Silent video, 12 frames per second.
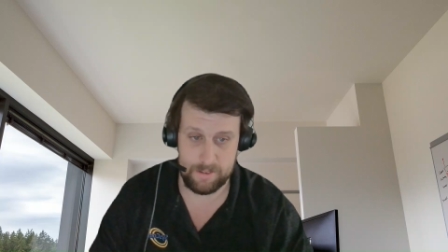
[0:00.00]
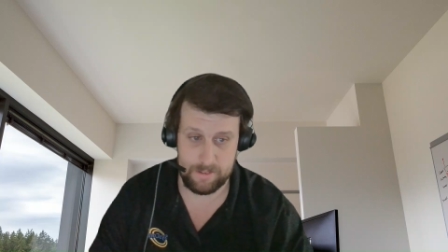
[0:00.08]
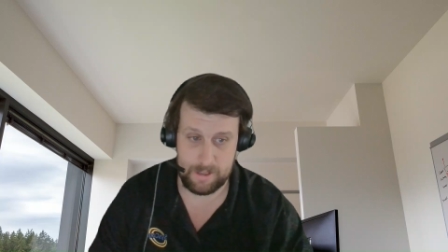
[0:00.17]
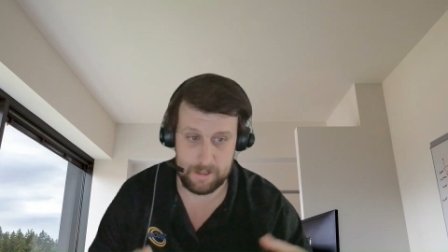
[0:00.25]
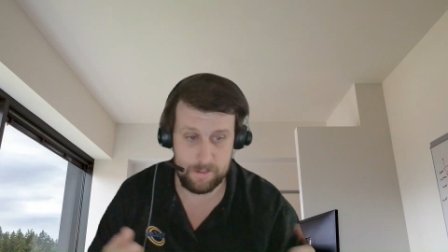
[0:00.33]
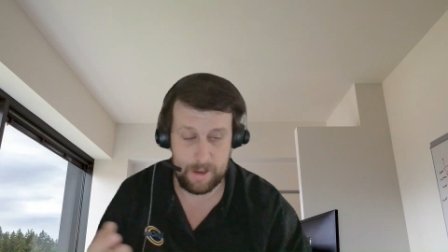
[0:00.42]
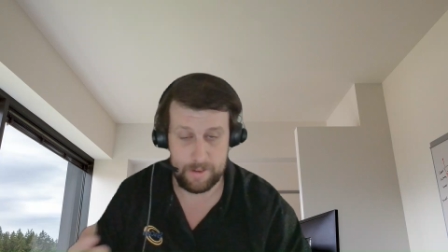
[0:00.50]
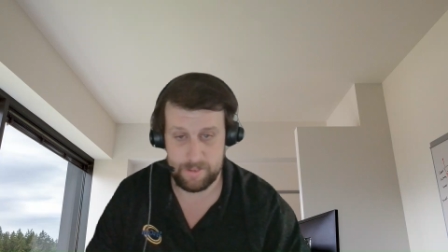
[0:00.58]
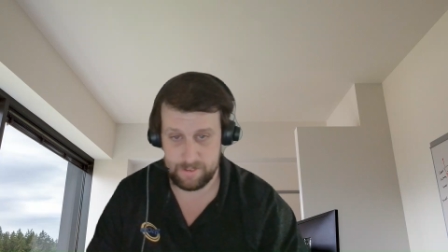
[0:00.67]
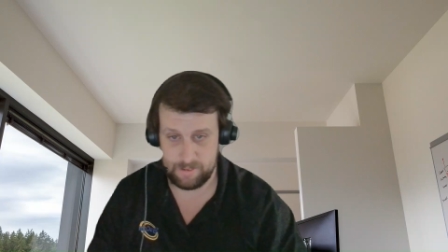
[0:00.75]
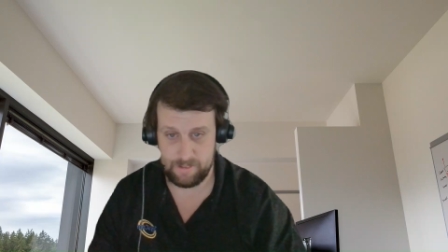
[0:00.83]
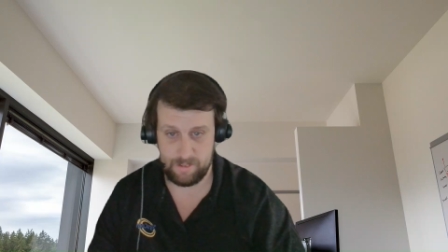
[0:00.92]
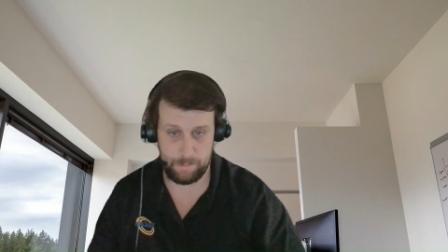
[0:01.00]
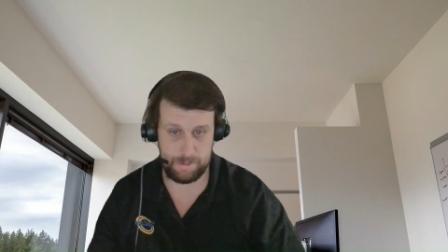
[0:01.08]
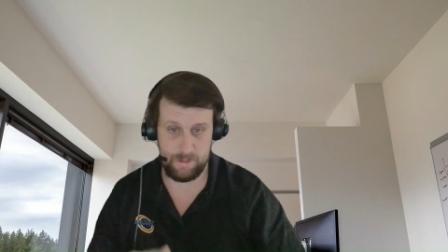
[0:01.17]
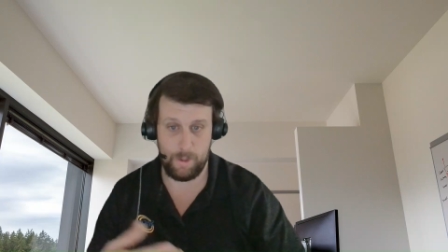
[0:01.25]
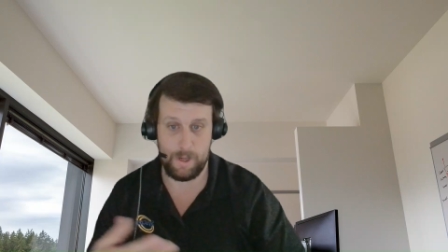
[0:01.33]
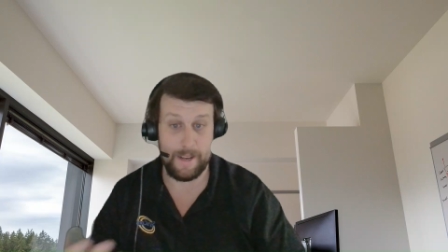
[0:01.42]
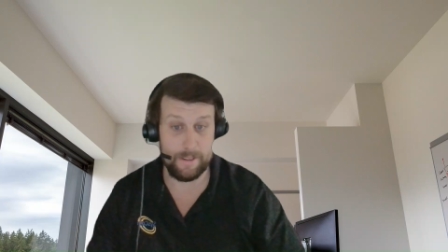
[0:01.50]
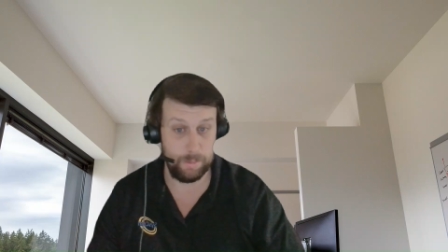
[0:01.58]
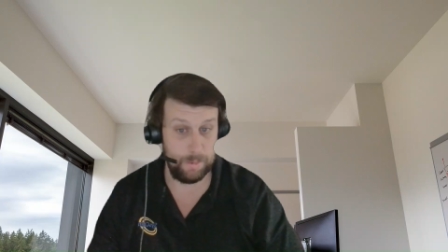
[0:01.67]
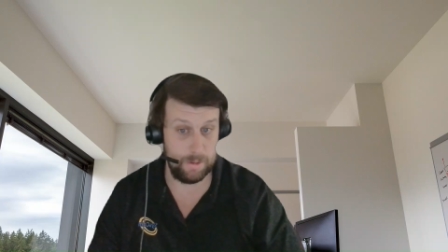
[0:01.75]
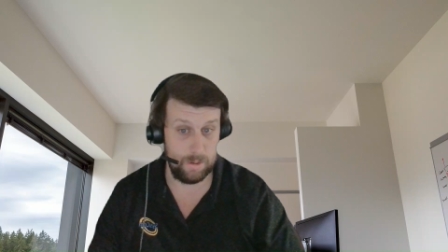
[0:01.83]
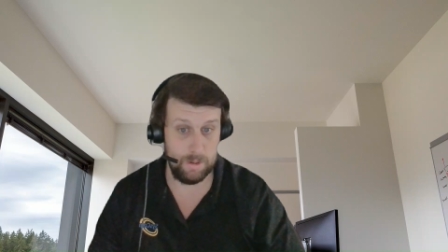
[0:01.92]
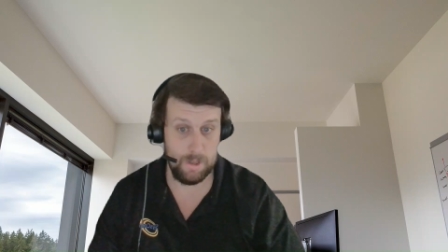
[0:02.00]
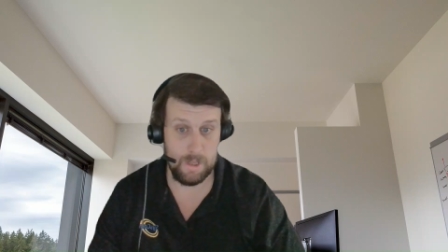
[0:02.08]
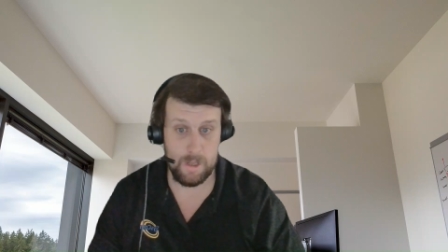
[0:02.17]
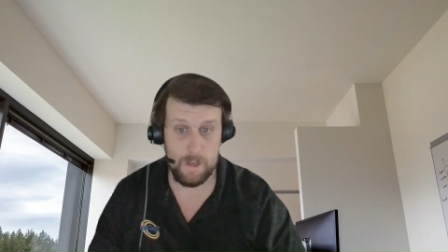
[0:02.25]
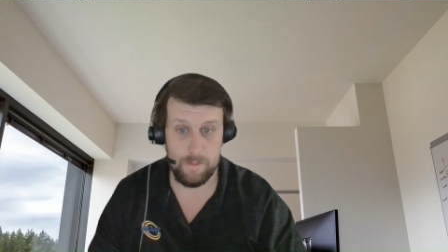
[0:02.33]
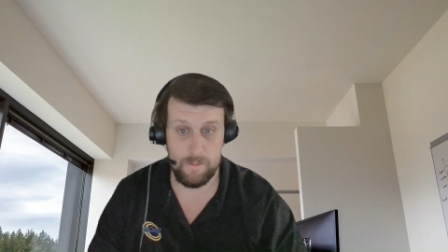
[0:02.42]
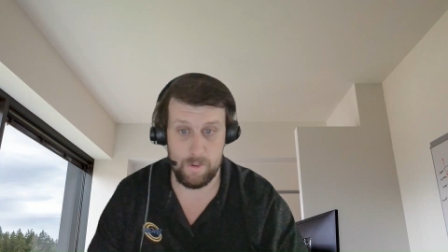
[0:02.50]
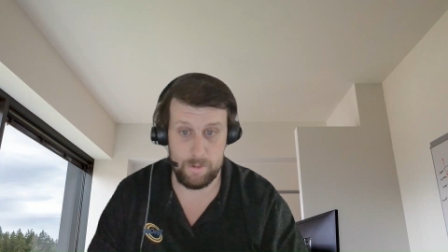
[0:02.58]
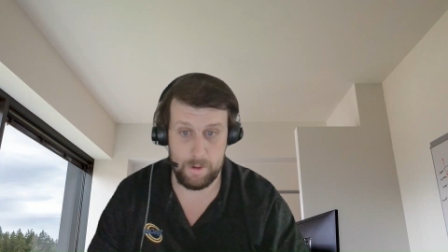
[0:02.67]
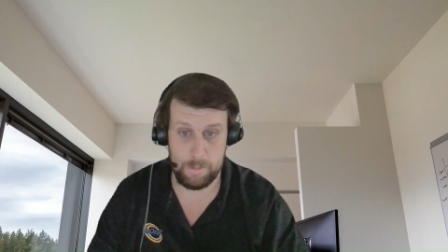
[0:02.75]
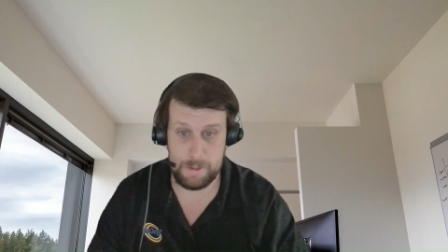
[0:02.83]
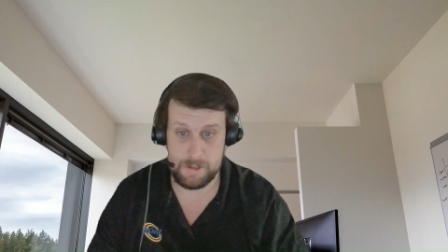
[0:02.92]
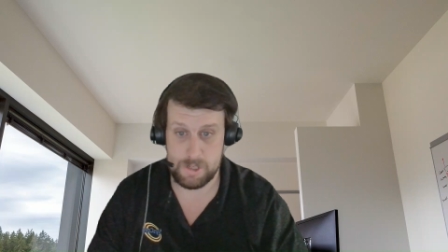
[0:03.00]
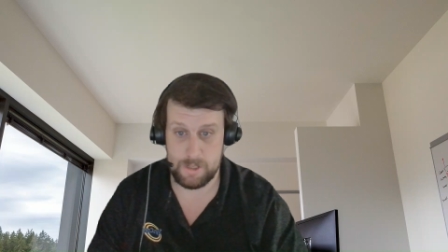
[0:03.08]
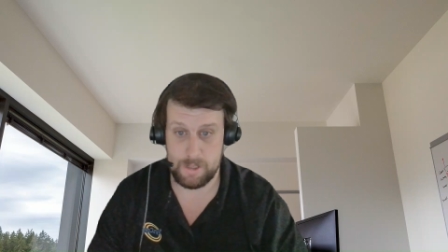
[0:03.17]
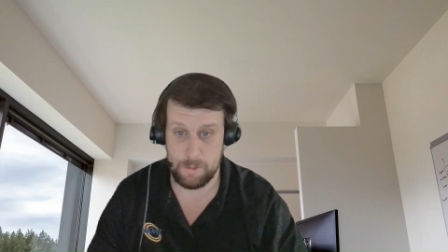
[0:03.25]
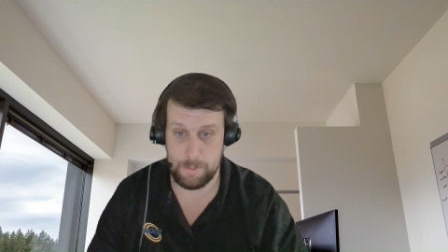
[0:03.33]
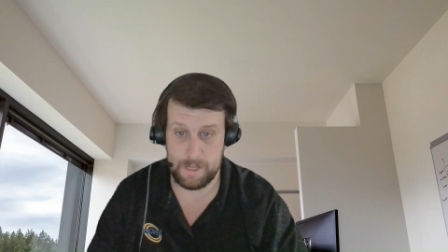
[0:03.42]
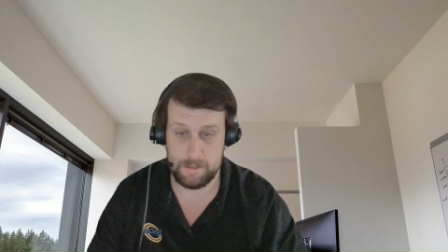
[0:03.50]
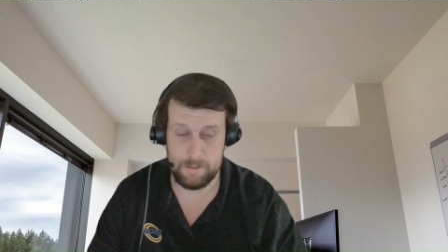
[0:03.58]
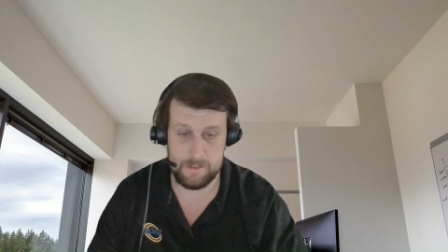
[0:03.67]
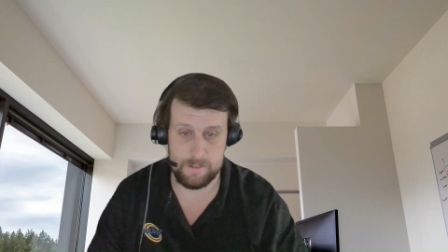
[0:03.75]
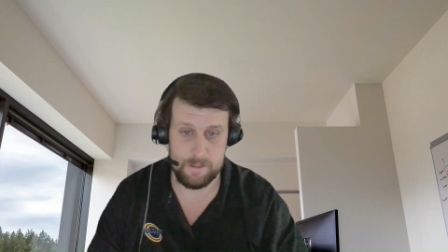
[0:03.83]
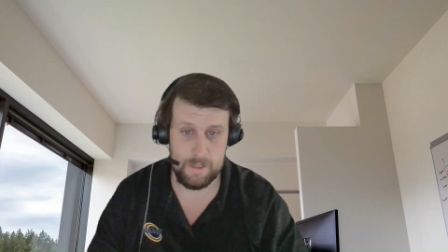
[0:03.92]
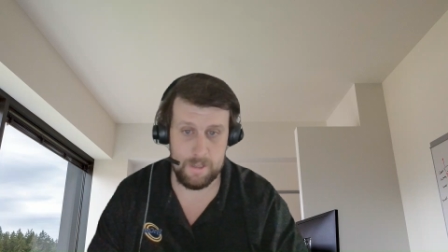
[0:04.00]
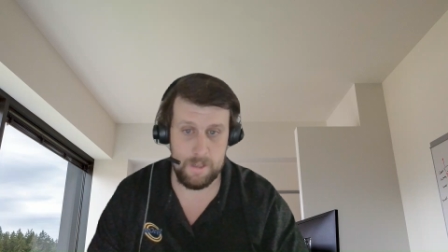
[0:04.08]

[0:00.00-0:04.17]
Say you have to send something to a hospital for a patient at your practice.